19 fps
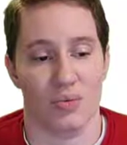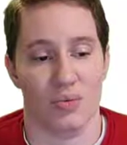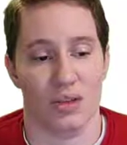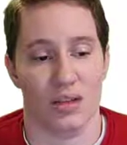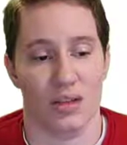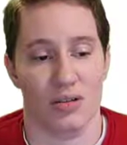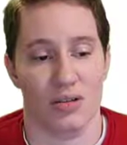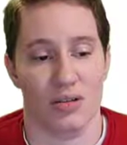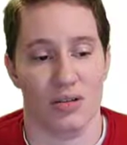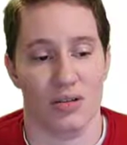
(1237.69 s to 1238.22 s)
we
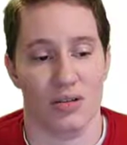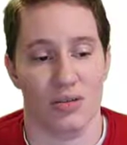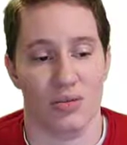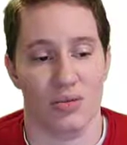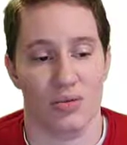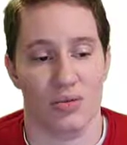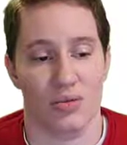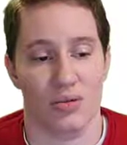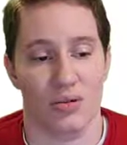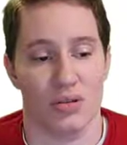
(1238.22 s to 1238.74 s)
need to
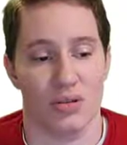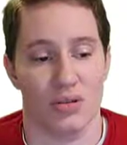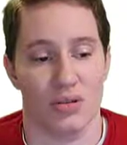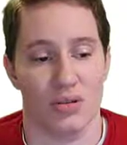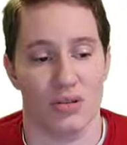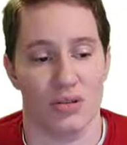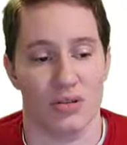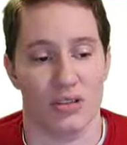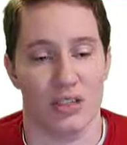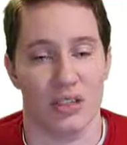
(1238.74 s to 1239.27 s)
do
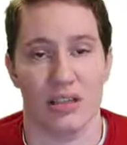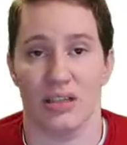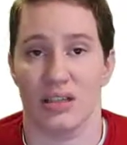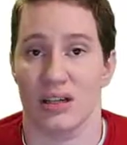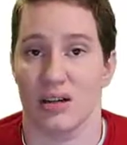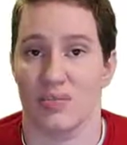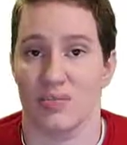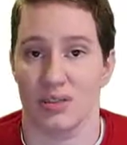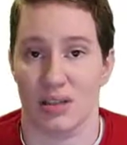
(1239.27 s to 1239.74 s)
13 times